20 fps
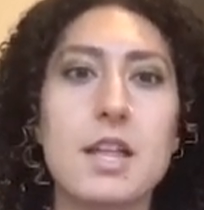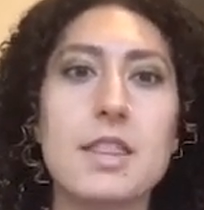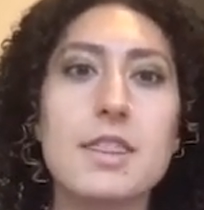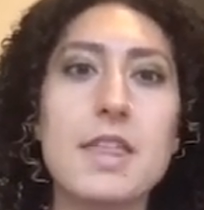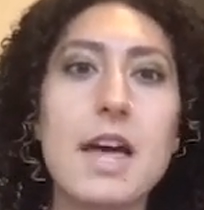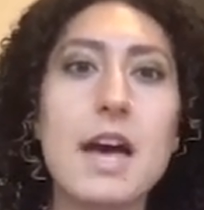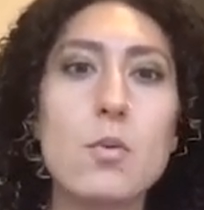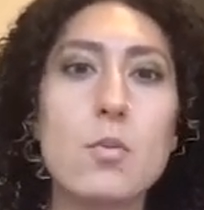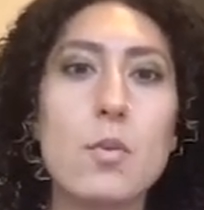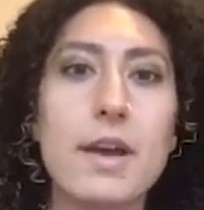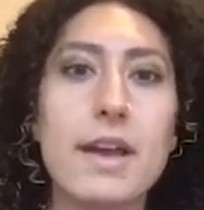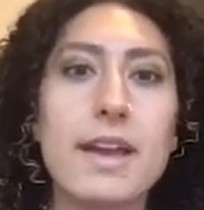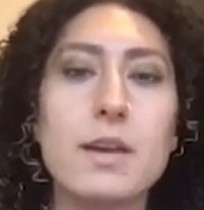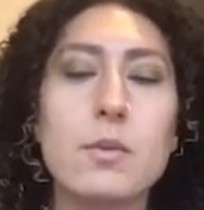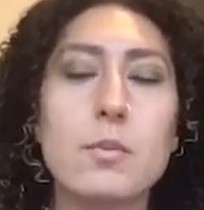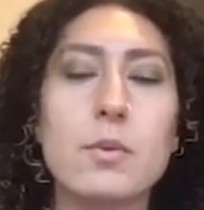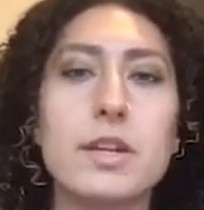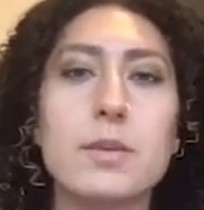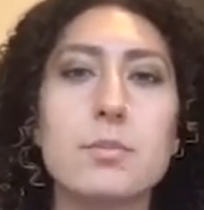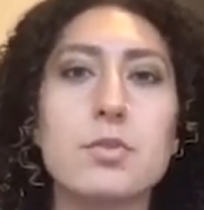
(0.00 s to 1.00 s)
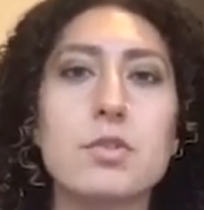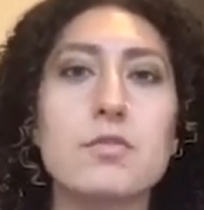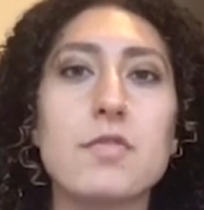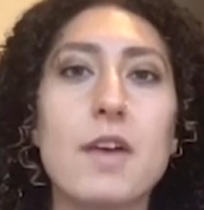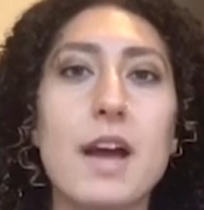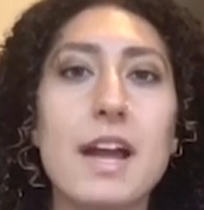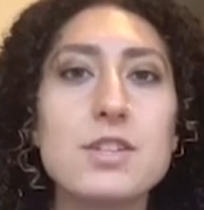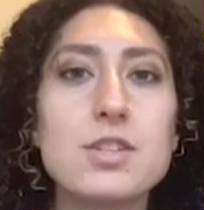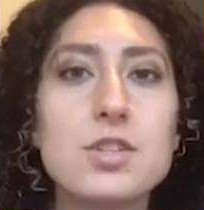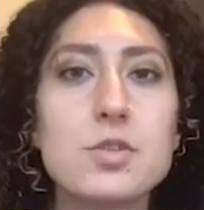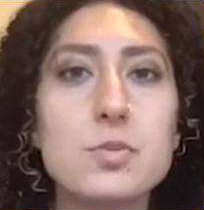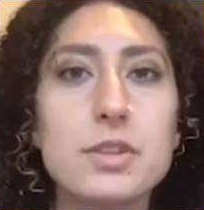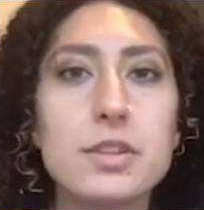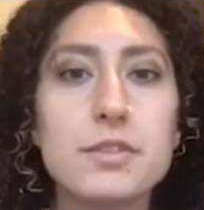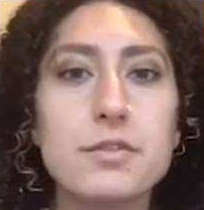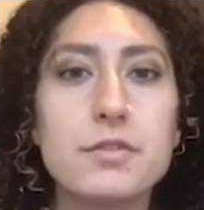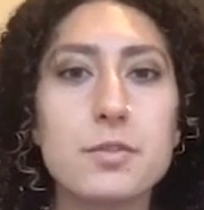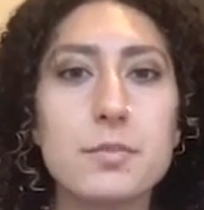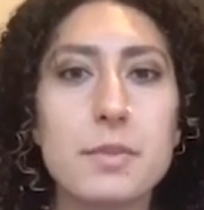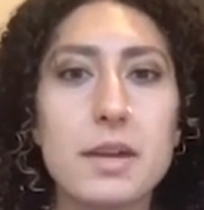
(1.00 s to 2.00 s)
That way, when it provides you with
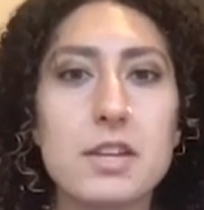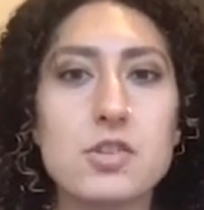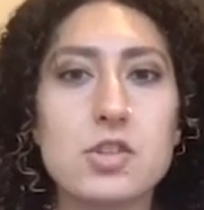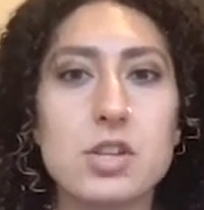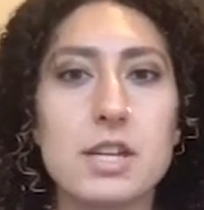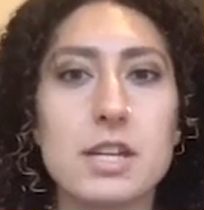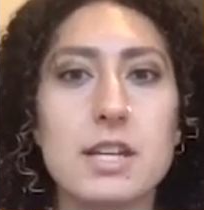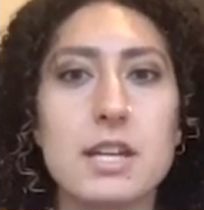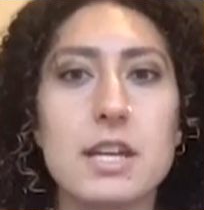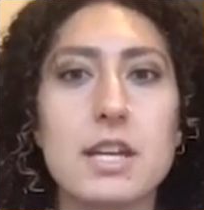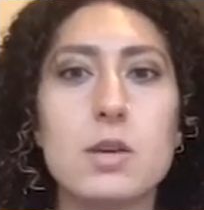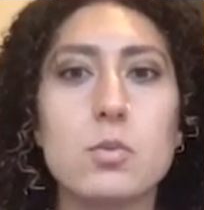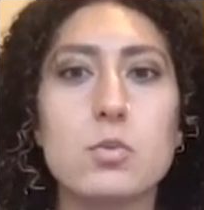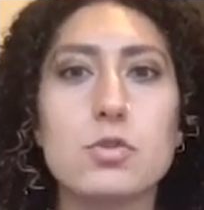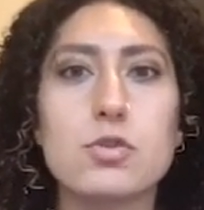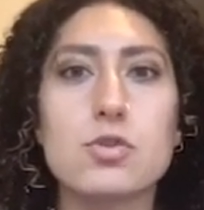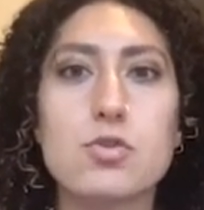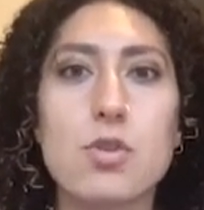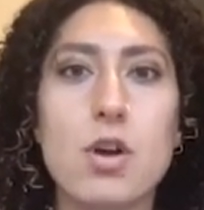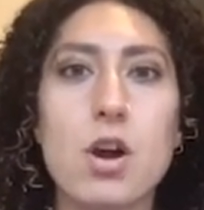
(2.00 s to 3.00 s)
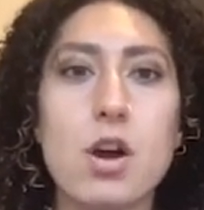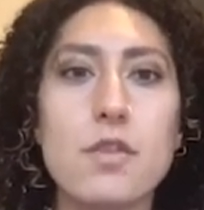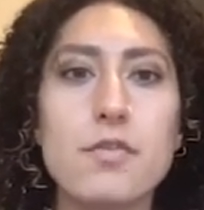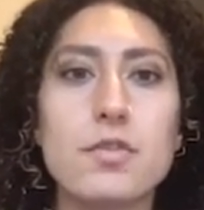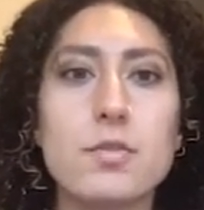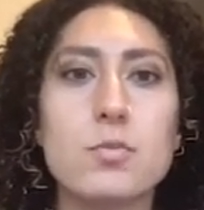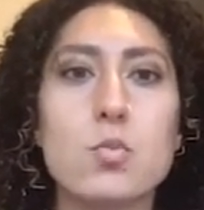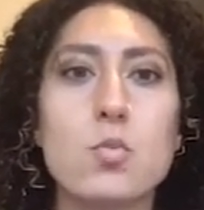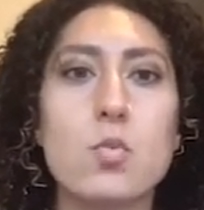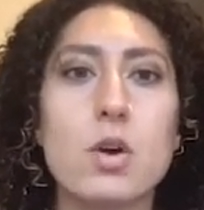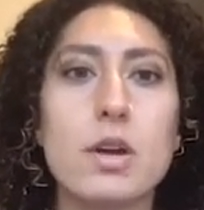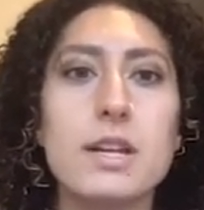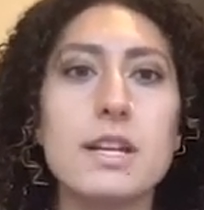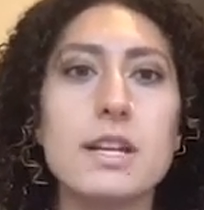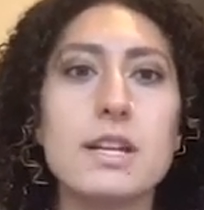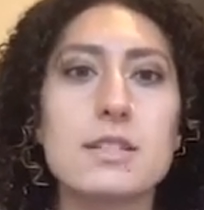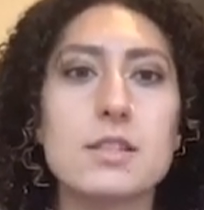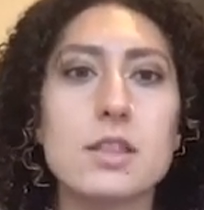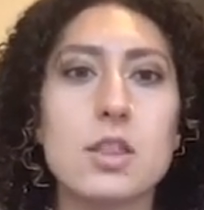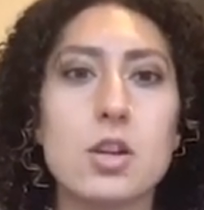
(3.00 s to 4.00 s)
information, it will draw from what
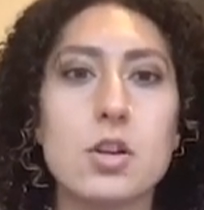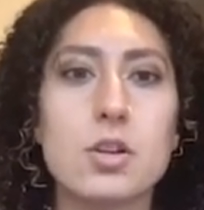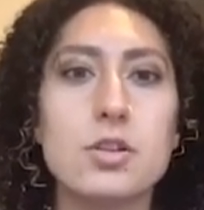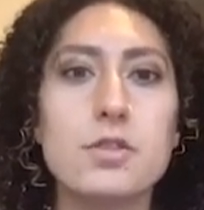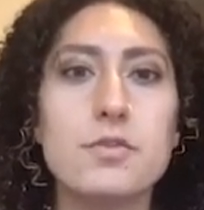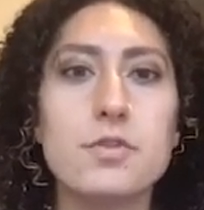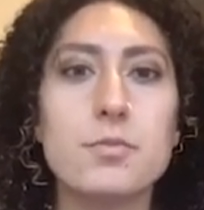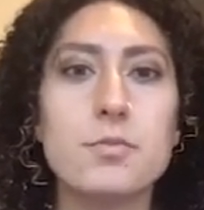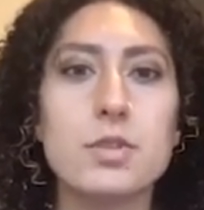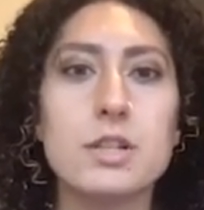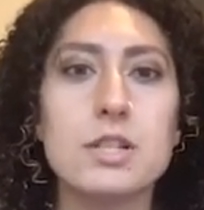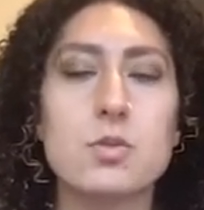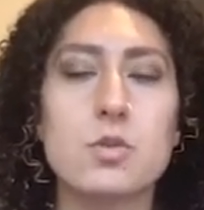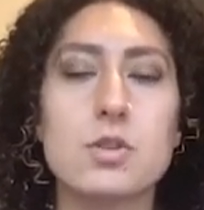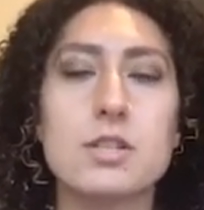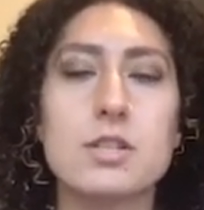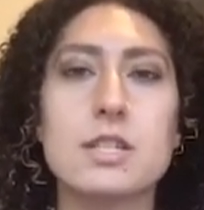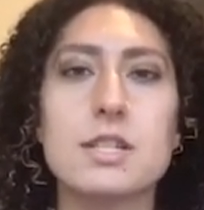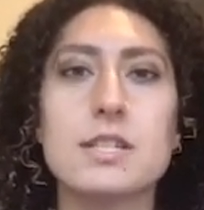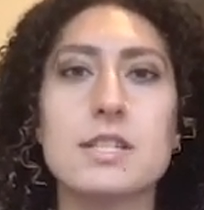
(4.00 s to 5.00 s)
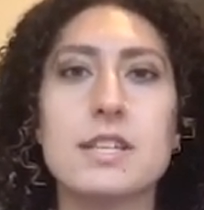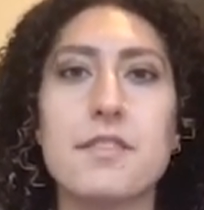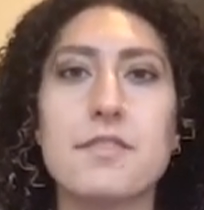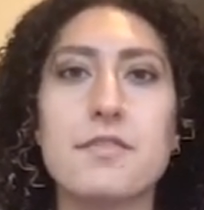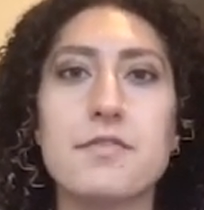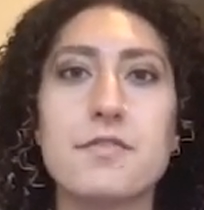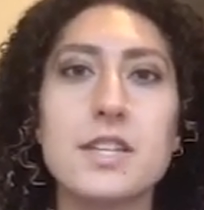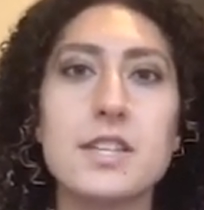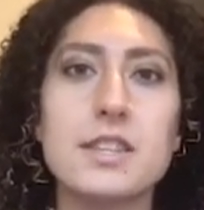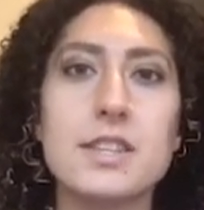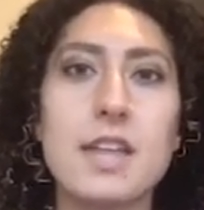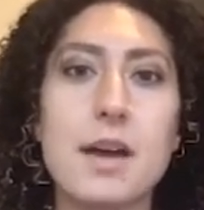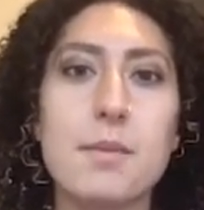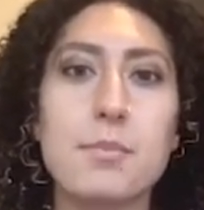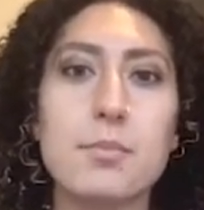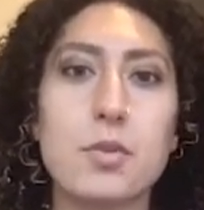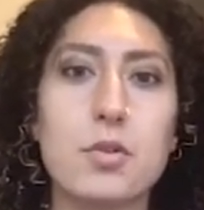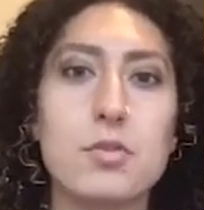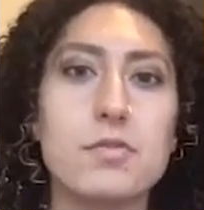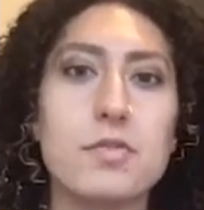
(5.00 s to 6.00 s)
it has learned from resources that fit
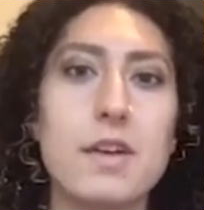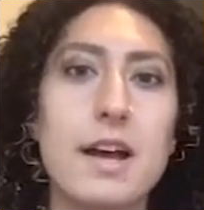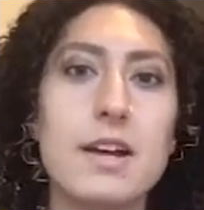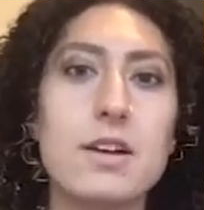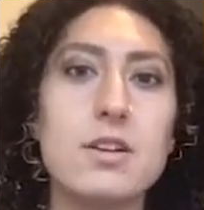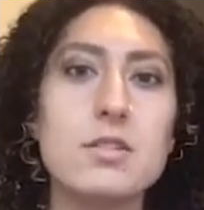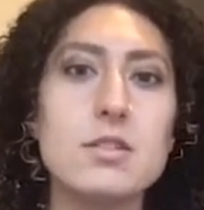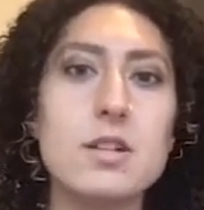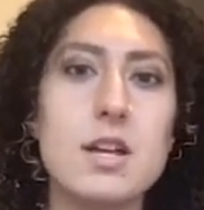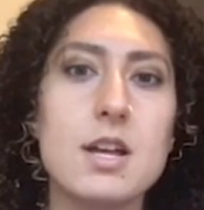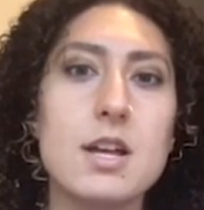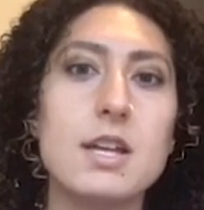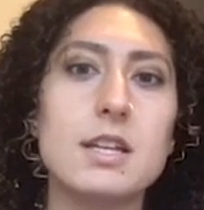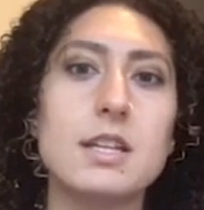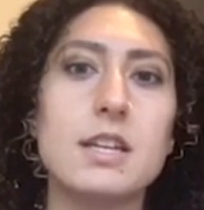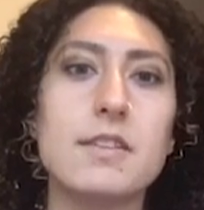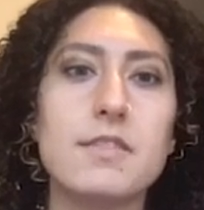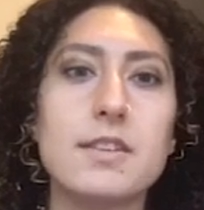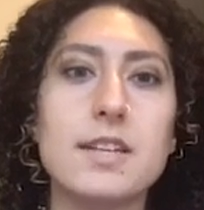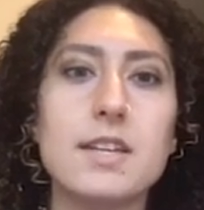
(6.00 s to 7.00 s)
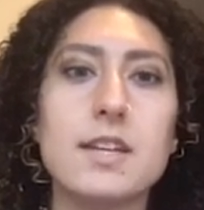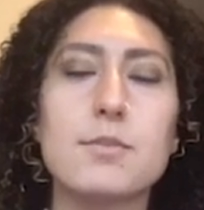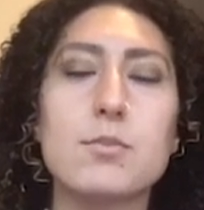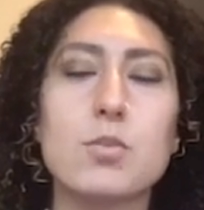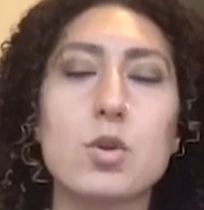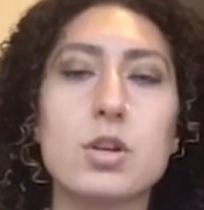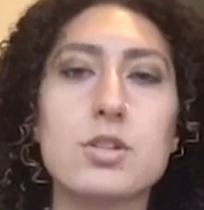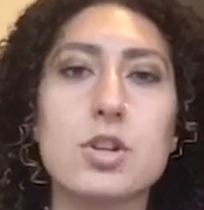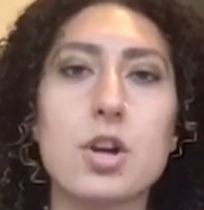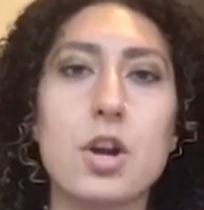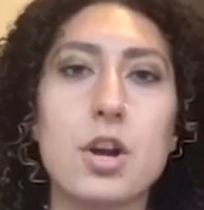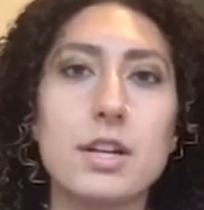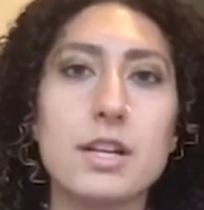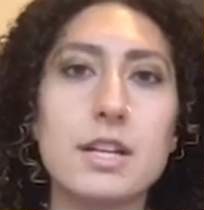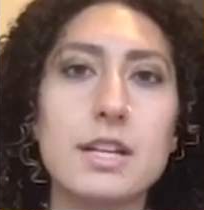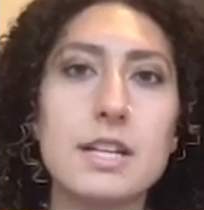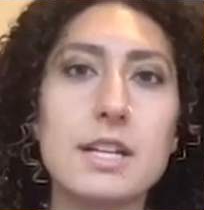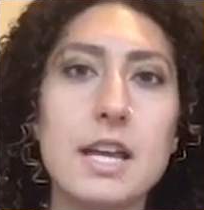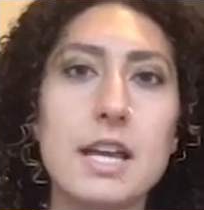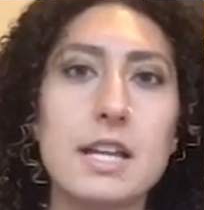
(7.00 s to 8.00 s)
that profile, giving it a more
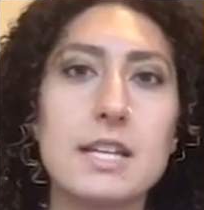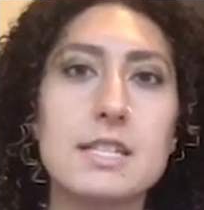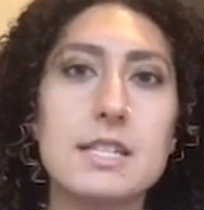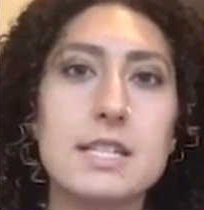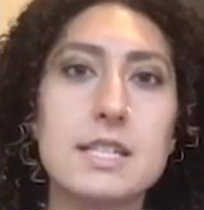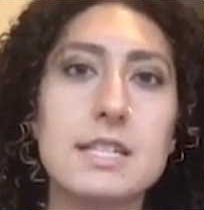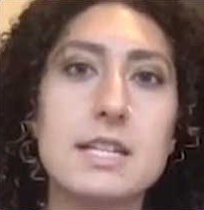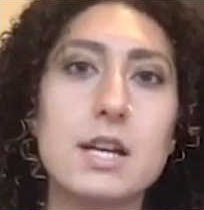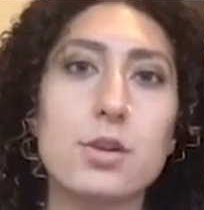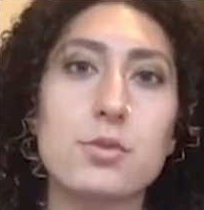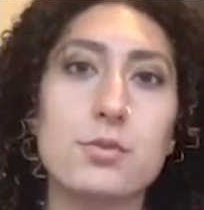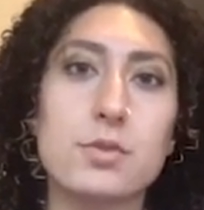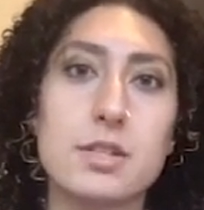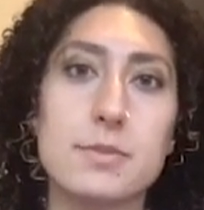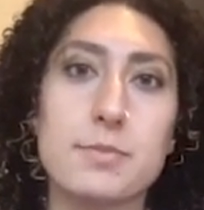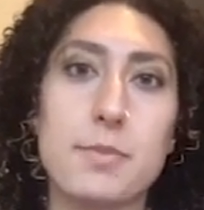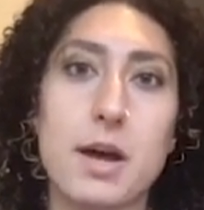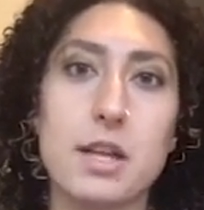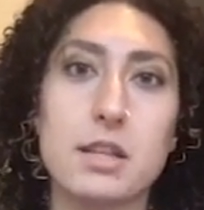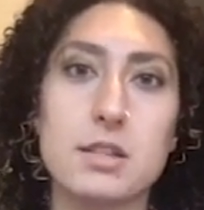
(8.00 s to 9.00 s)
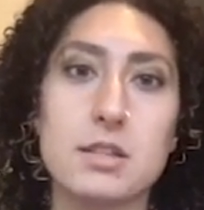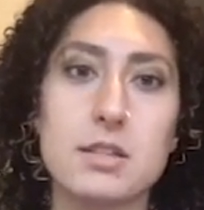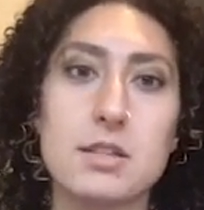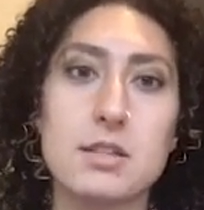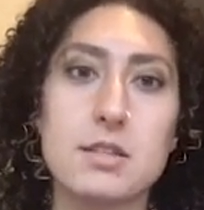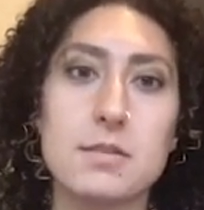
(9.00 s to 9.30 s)
targeted and detailed response.